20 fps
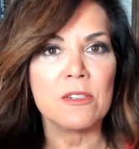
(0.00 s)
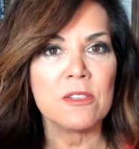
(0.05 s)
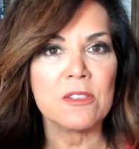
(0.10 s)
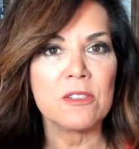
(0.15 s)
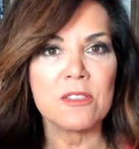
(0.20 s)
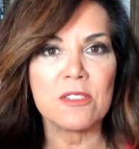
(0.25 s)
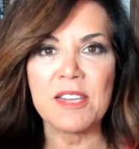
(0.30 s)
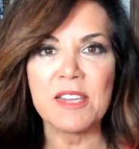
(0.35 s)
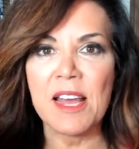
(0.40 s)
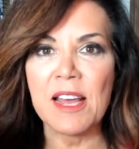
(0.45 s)

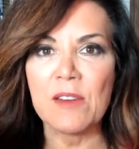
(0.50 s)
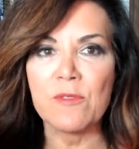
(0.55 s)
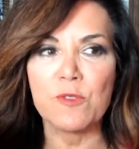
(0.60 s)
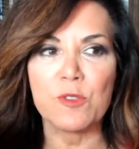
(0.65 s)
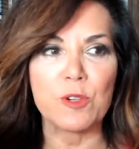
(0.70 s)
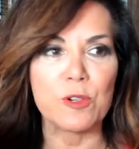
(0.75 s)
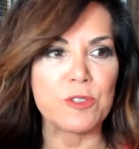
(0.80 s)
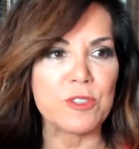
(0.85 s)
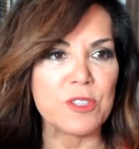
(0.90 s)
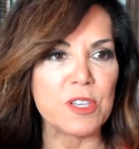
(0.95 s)

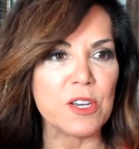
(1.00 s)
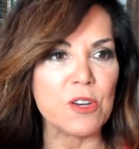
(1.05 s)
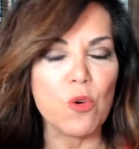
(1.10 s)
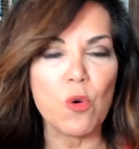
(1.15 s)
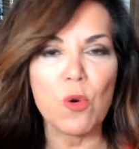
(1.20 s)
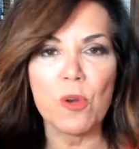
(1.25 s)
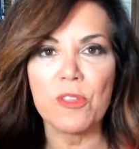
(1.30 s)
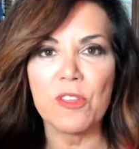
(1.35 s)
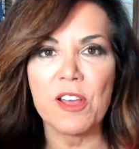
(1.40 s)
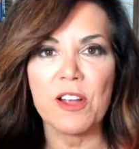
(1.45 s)
Stanfords and
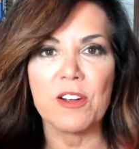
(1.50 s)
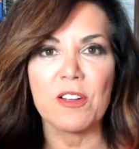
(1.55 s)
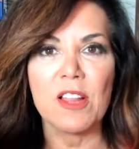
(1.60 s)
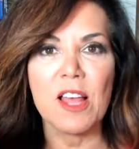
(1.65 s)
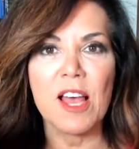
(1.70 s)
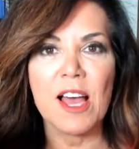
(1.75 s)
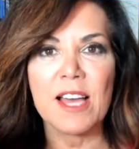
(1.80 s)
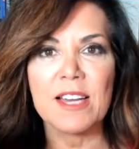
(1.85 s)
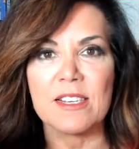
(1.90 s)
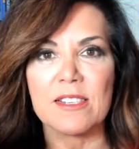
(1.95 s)
North
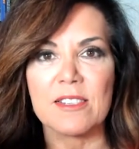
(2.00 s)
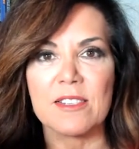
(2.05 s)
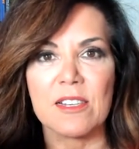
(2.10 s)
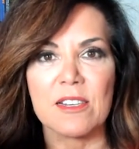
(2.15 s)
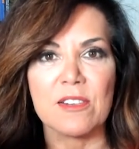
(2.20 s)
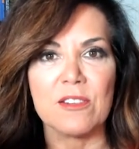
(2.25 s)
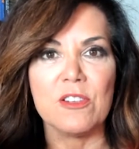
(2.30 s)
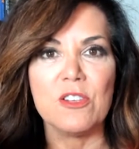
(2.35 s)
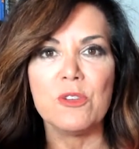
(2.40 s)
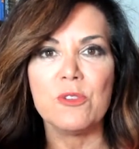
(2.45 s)
Carolinas
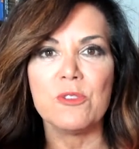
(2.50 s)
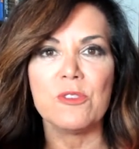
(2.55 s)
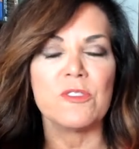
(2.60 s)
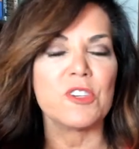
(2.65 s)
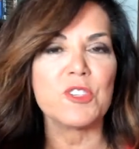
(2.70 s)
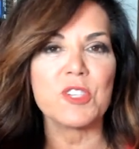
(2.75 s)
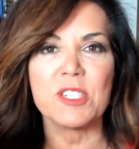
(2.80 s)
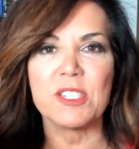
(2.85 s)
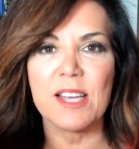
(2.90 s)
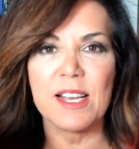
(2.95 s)
and
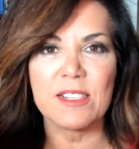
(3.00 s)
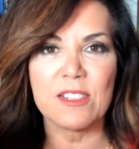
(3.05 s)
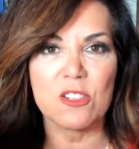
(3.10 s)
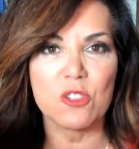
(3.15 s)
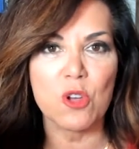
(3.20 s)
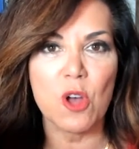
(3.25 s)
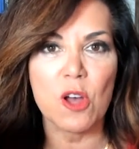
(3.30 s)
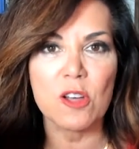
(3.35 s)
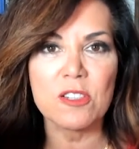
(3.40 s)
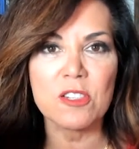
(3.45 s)
University of
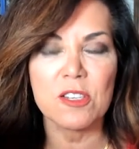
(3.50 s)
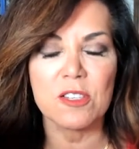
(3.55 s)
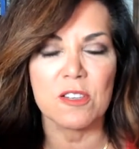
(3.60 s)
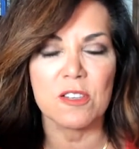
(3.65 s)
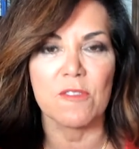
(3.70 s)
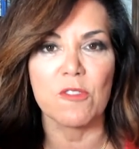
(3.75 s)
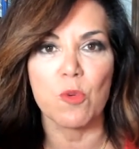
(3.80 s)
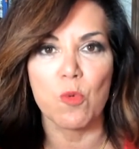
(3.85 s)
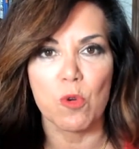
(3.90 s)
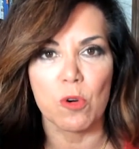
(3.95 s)
Texas Austins
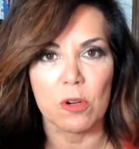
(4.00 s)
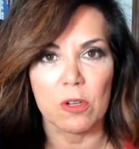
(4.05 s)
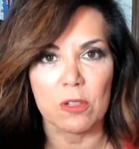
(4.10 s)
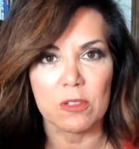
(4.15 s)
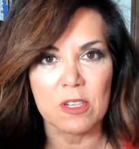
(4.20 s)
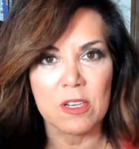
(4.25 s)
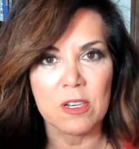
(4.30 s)
of the world?